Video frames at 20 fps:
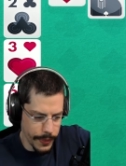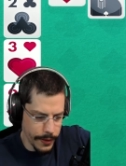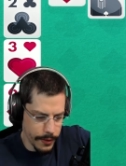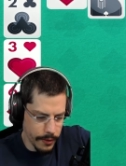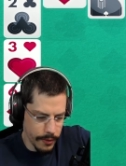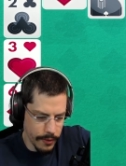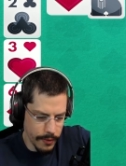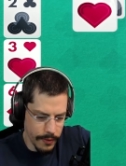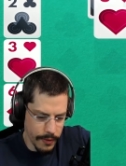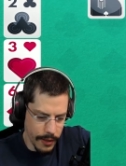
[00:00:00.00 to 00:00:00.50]
the
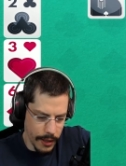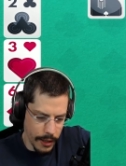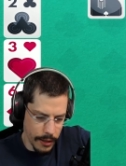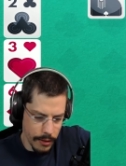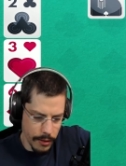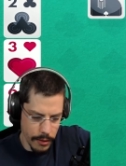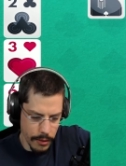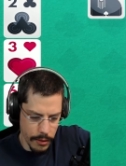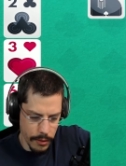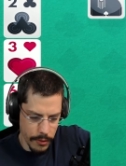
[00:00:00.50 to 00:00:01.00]

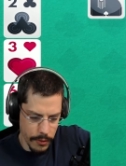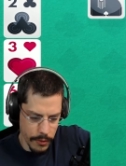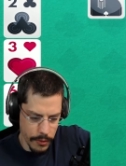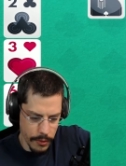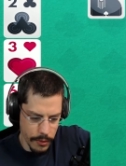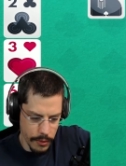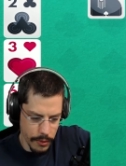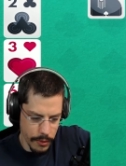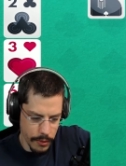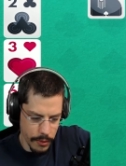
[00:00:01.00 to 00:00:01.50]
10.
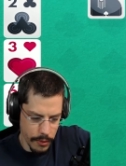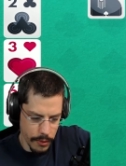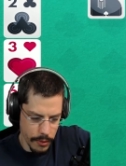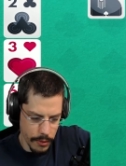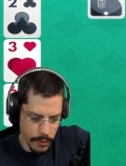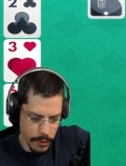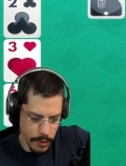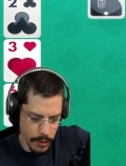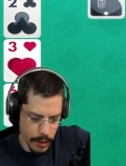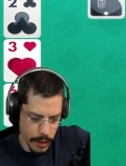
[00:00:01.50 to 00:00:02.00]

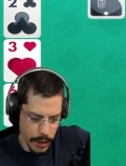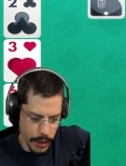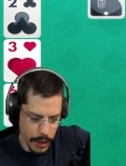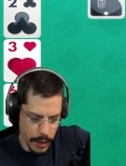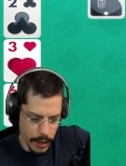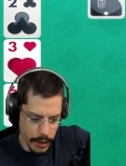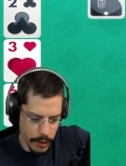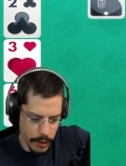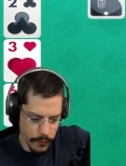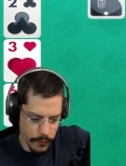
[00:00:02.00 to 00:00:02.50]

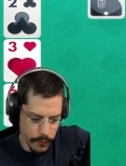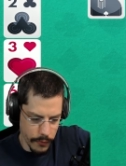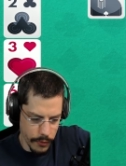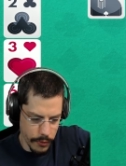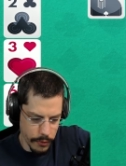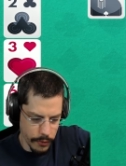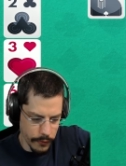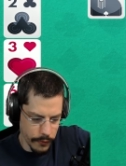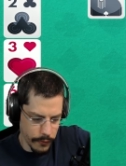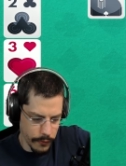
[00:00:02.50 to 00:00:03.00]
Yeah, that
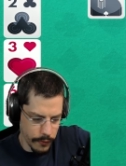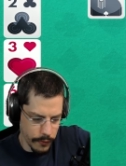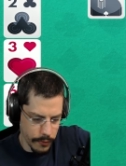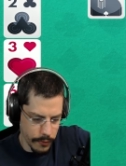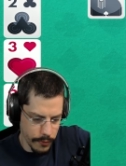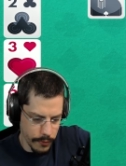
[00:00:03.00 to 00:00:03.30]
works.